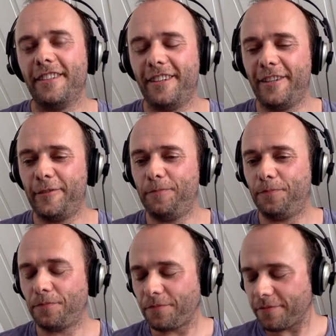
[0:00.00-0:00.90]
Um,
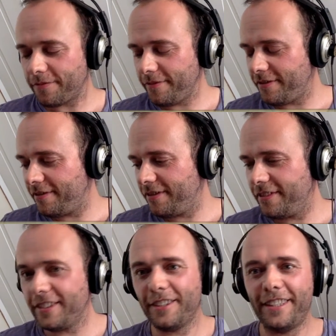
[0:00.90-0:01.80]
Ooh.
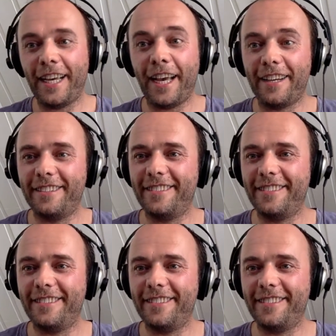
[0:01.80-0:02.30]
Yeah,